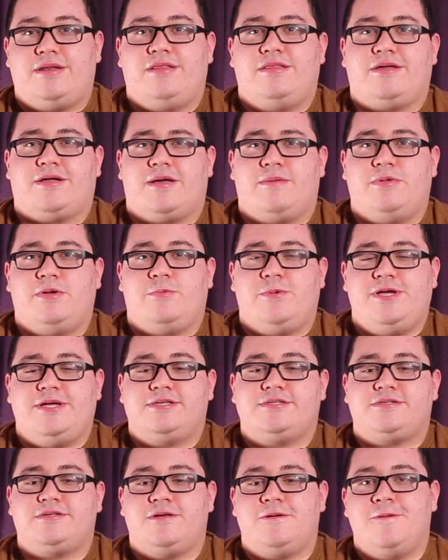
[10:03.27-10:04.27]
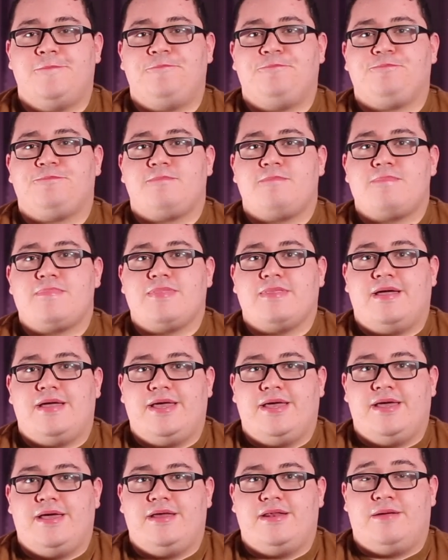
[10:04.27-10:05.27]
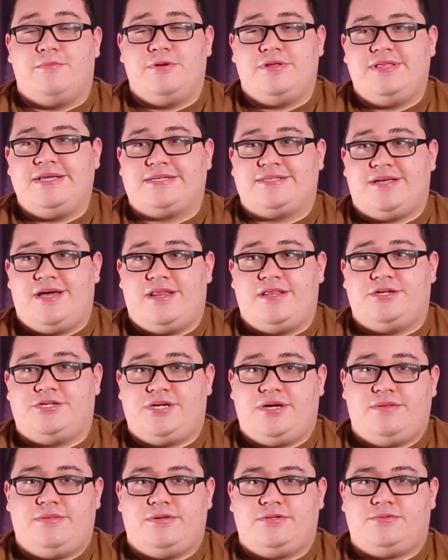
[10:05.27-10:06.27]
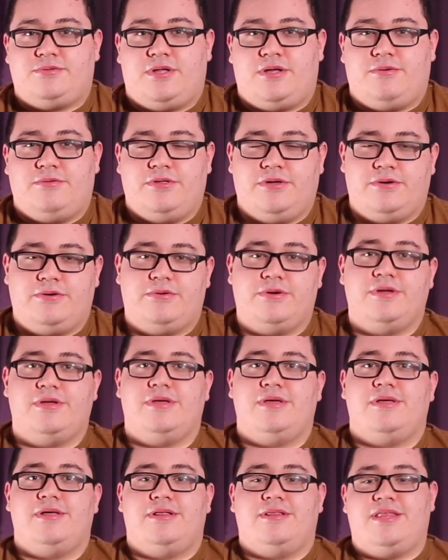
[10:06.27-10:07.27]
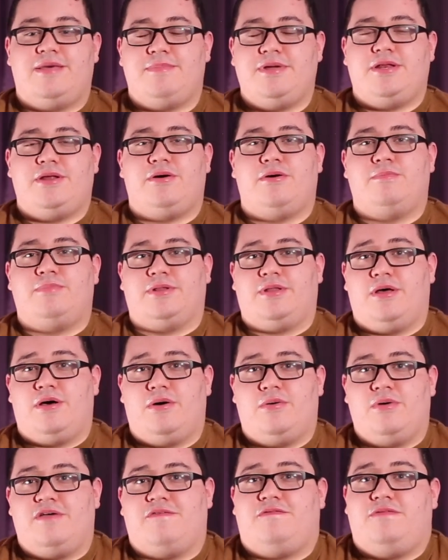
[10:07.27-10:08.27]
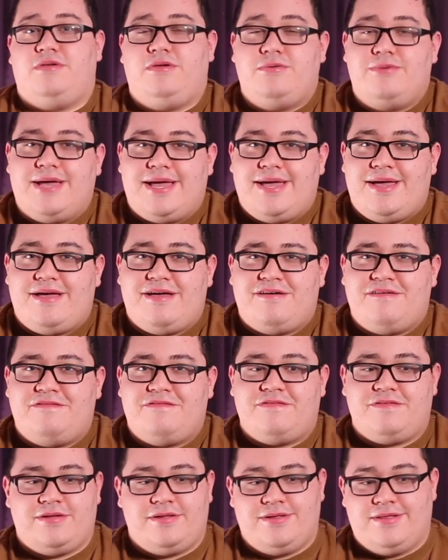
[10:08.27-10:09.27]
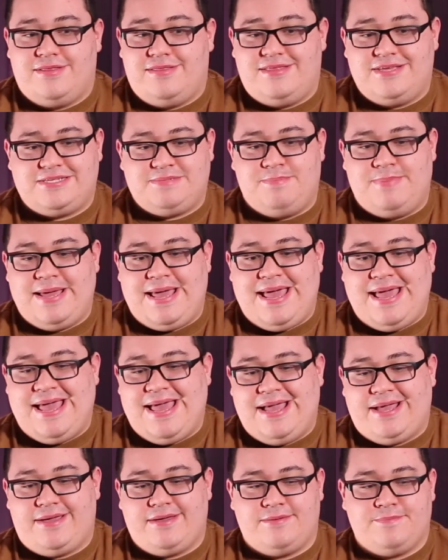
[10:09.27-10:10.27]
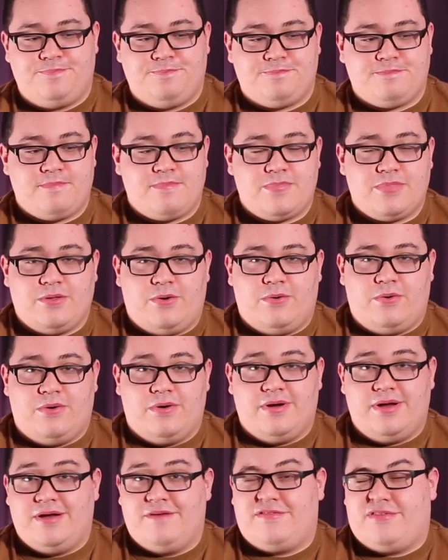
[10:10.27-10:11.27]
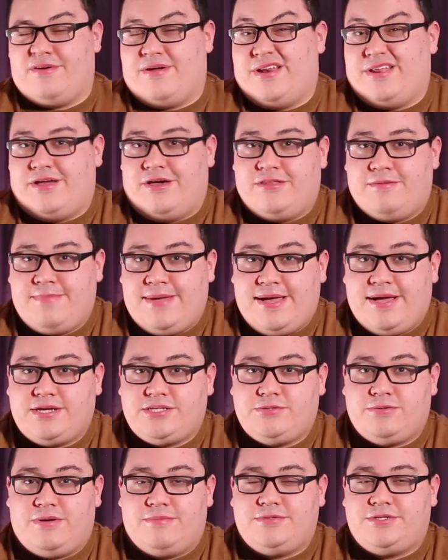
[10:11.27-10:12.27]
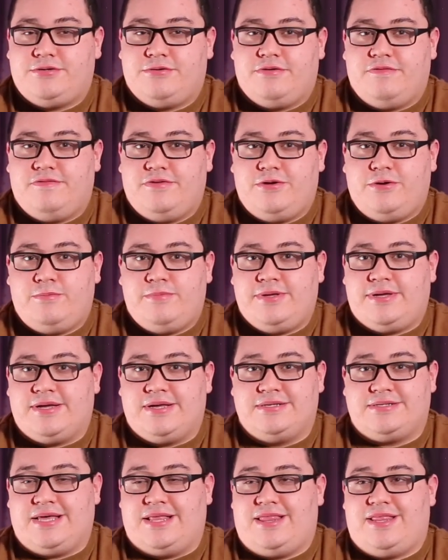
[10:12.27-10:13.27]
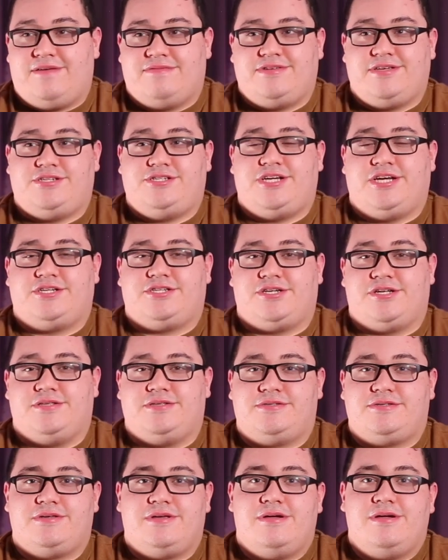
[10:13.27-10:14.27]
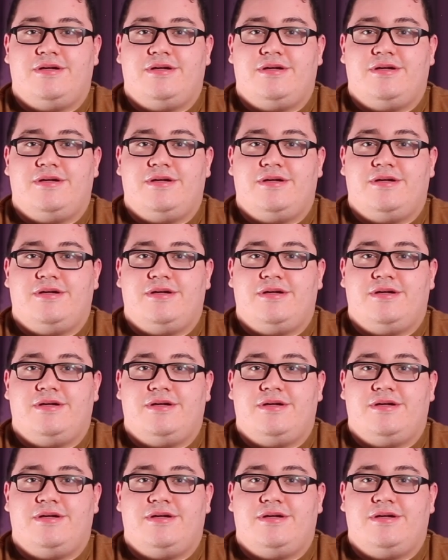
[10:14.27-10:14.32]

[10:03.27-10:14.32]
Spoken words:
in the coming weeks. And I'm really excited to share those with all of you. Let me know below if you have this bag, or if there are any other bags you want me to review, because I love suggestions.